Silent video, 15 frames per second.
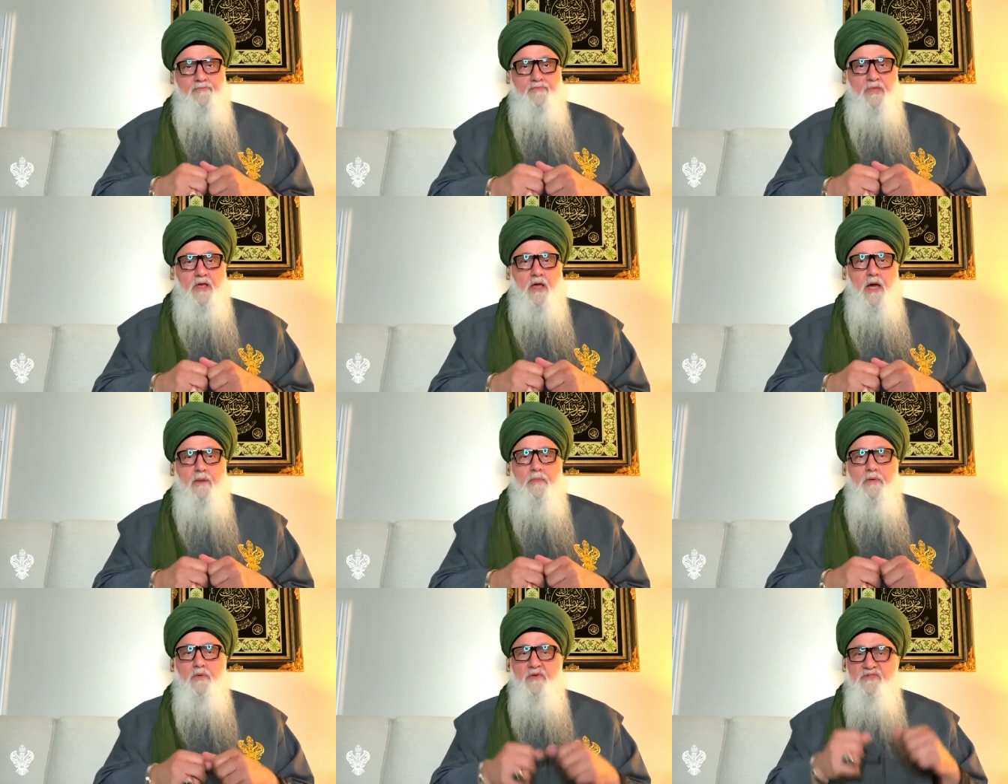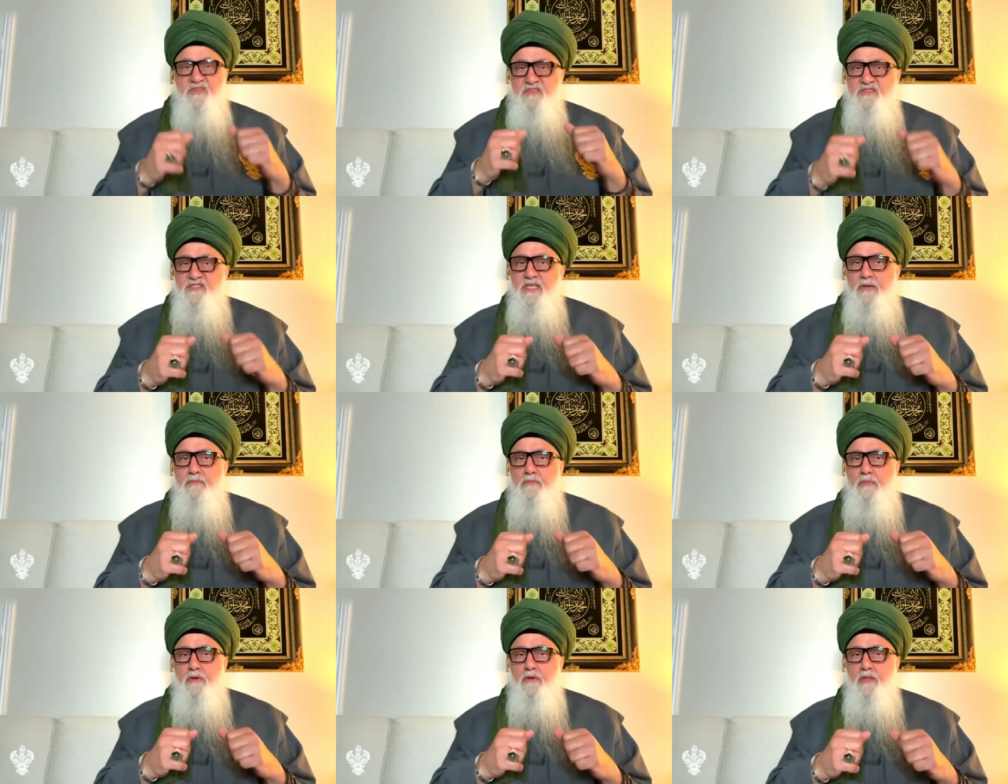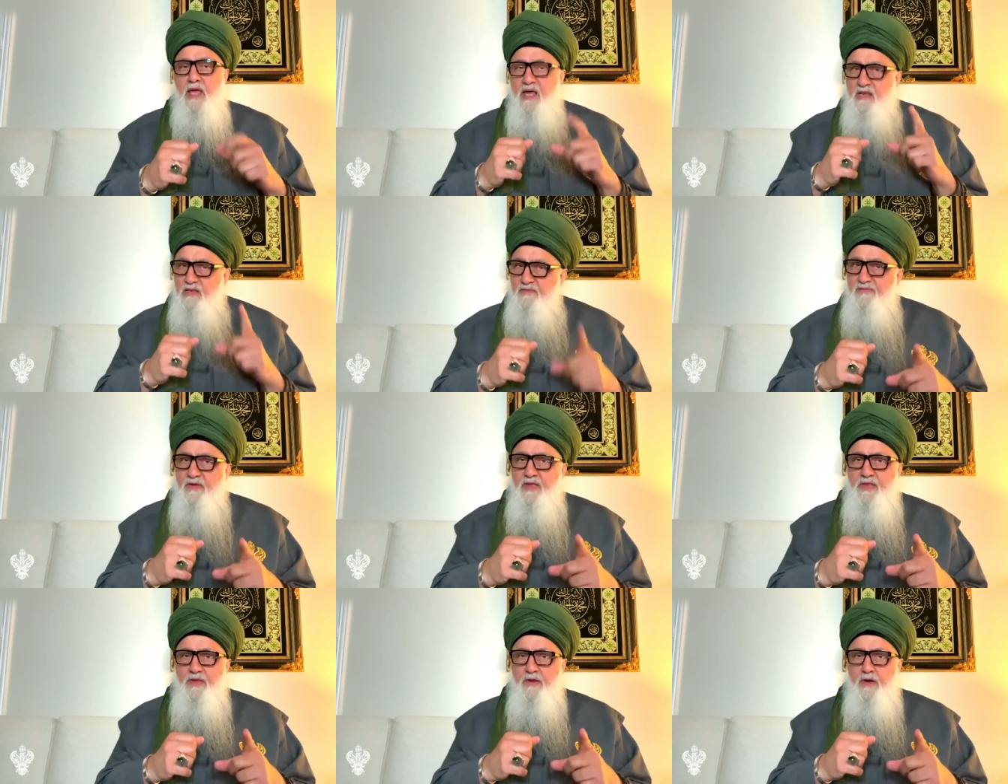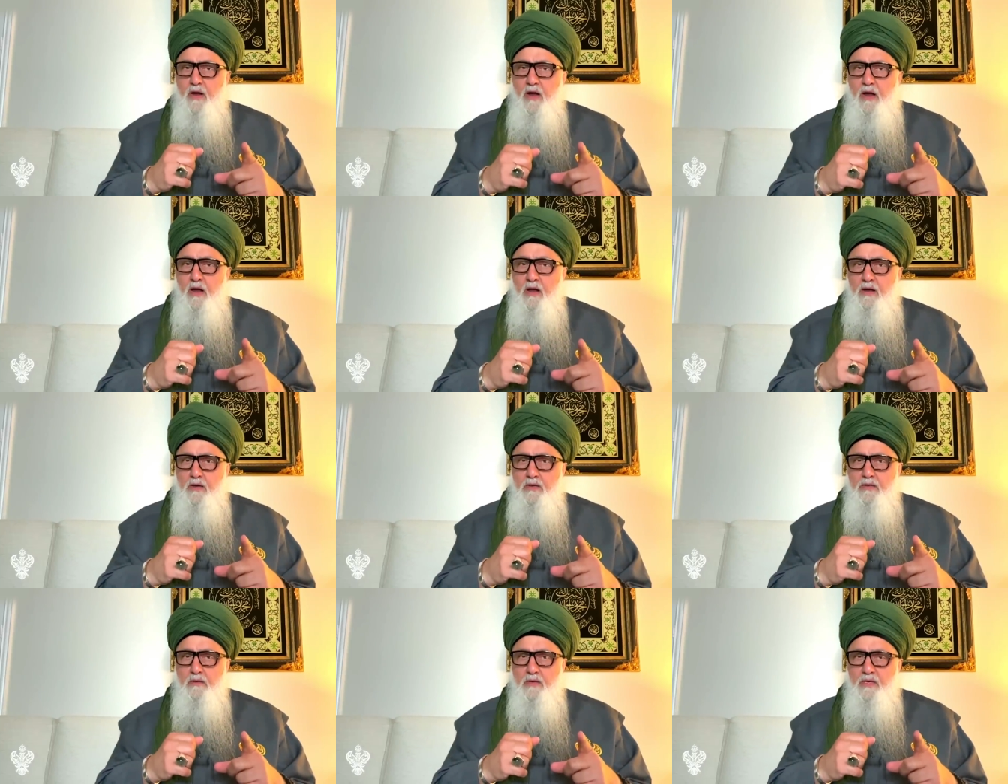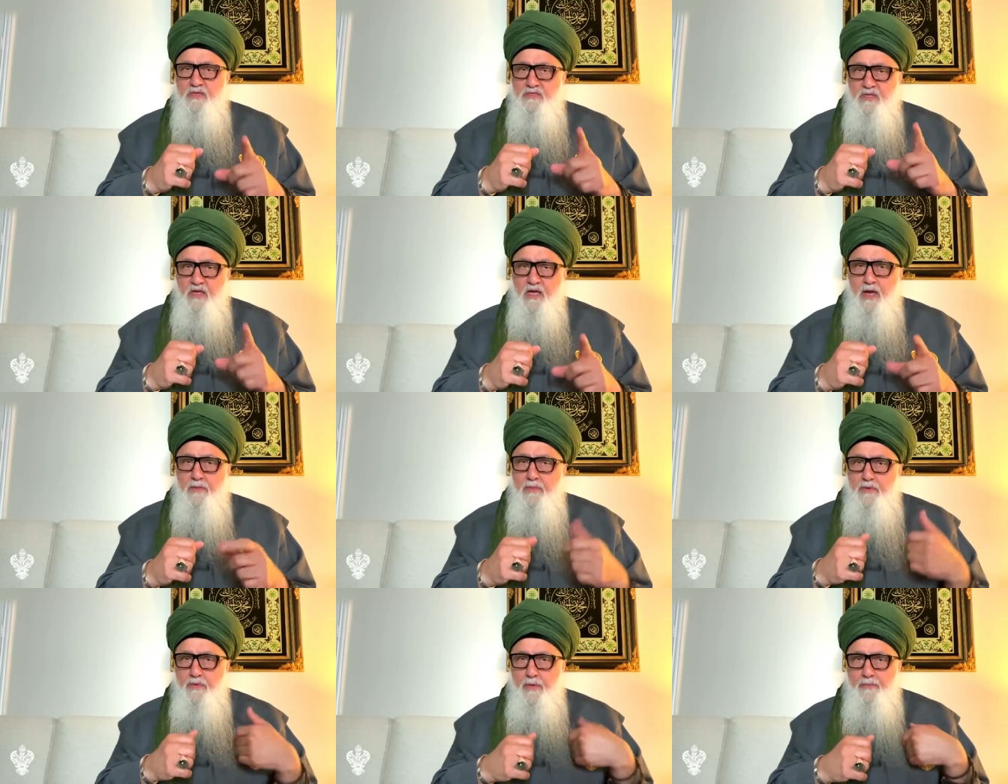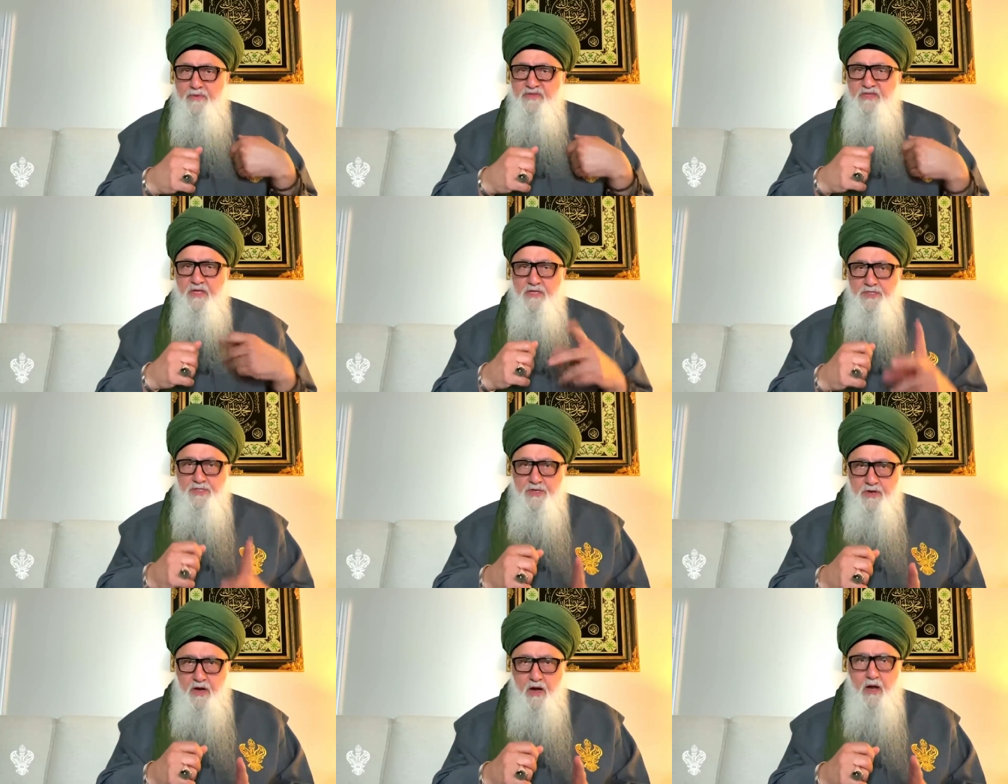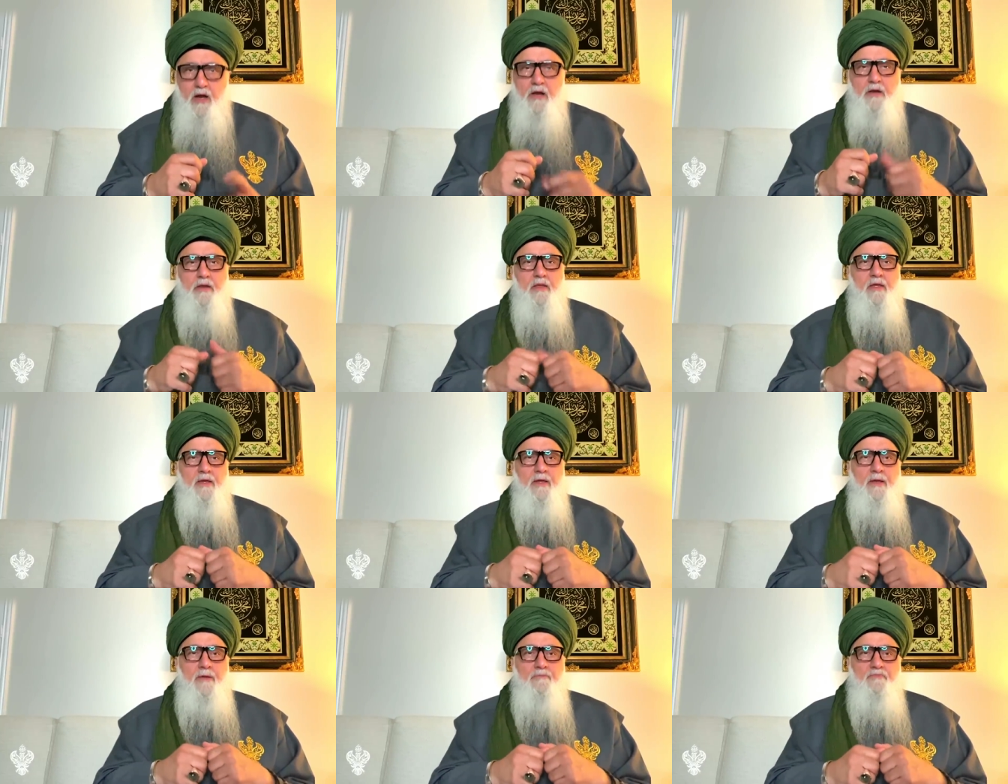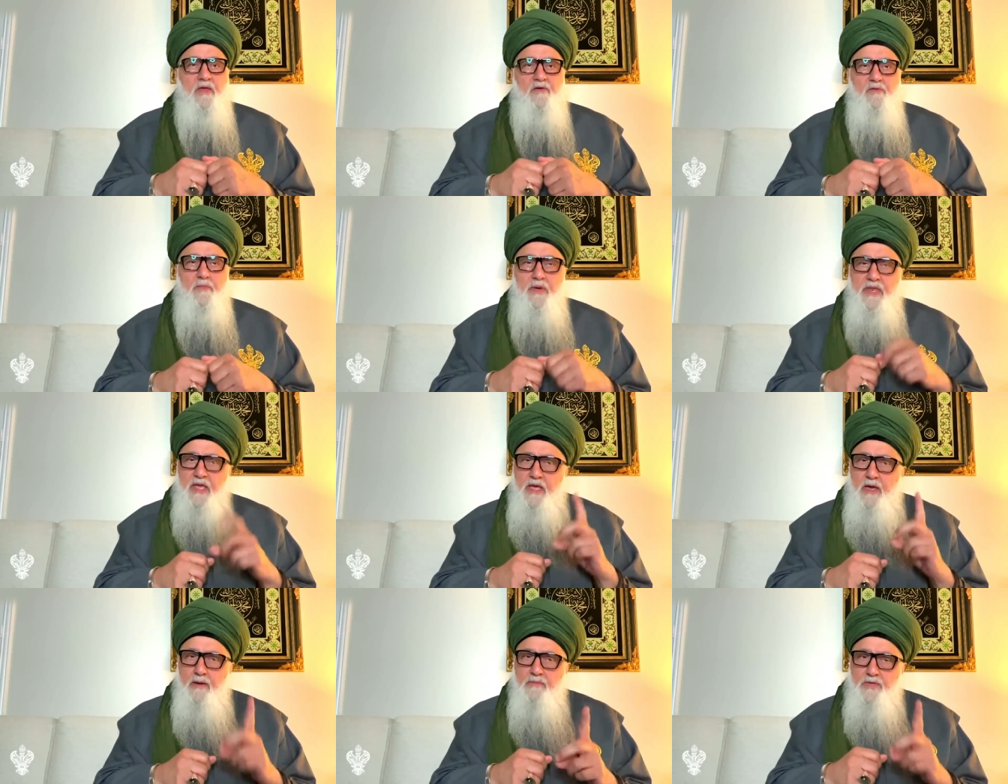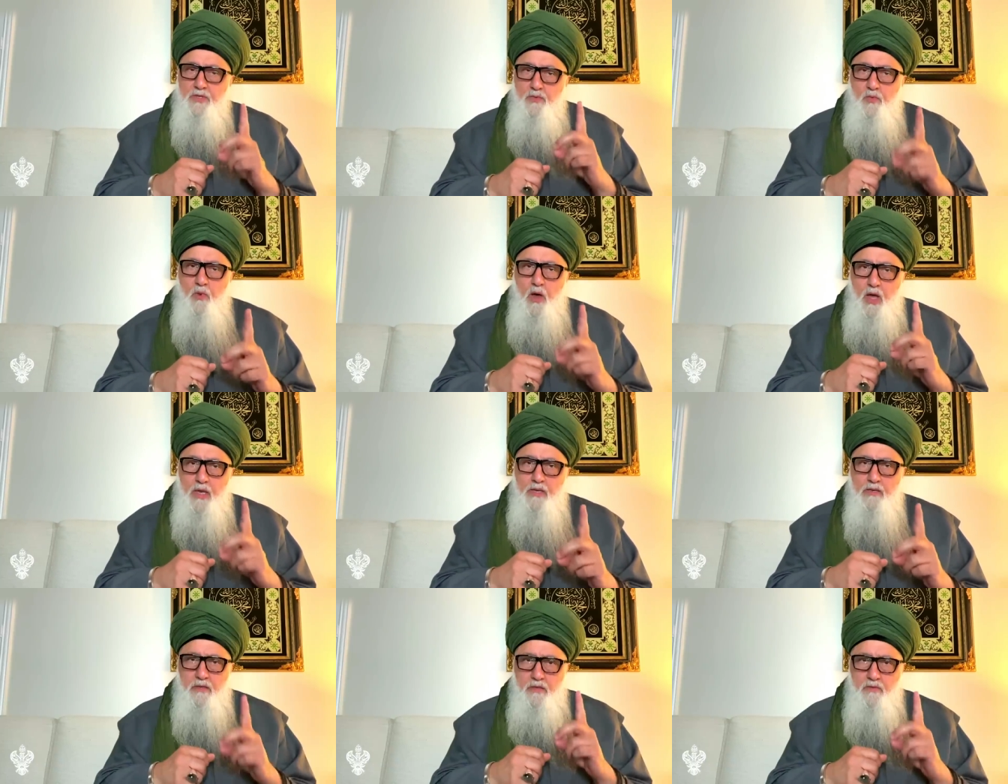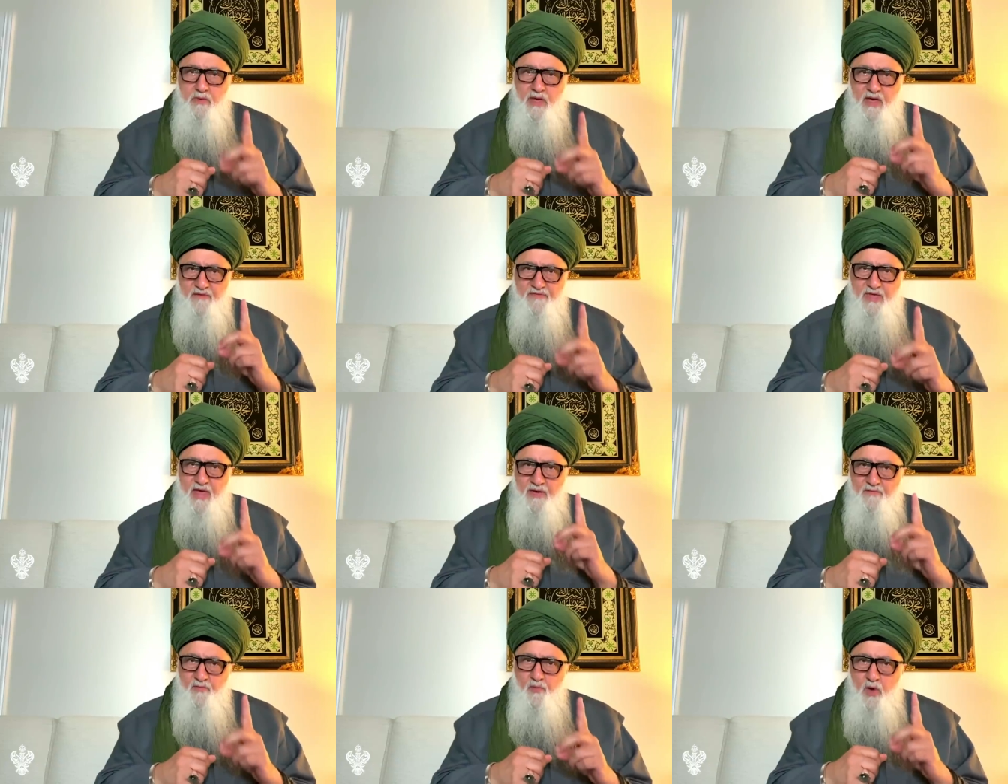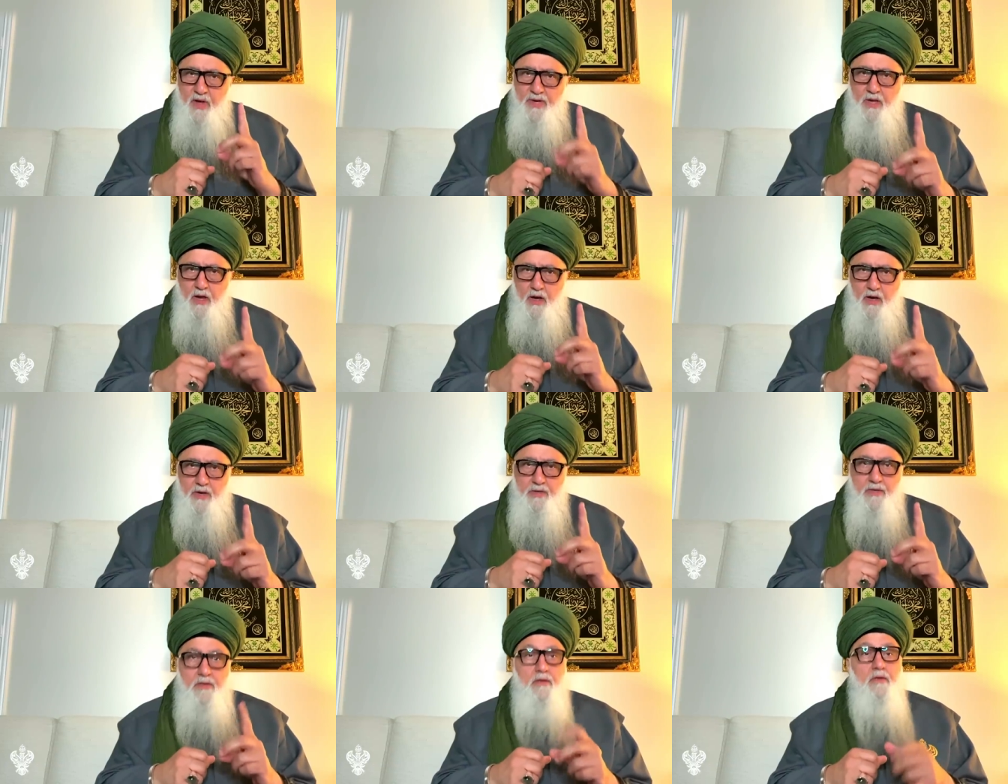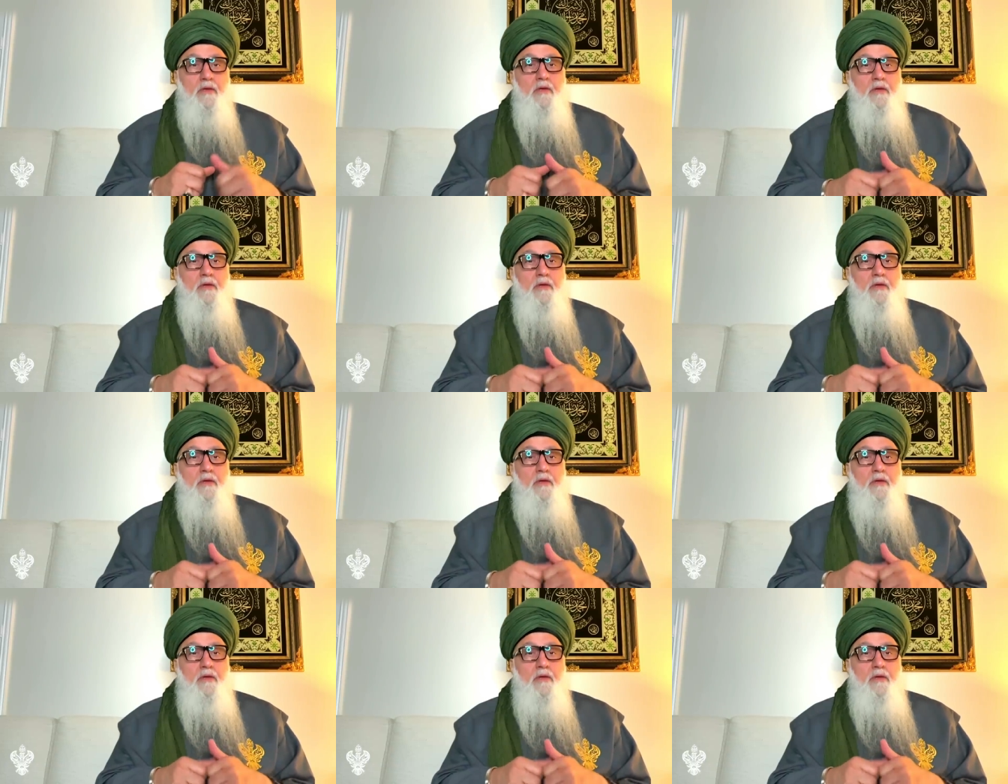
The Kaaba was a symbol, activate your heart, because the Kaaba represents your heart. Everybody come to one, we have to have one heart,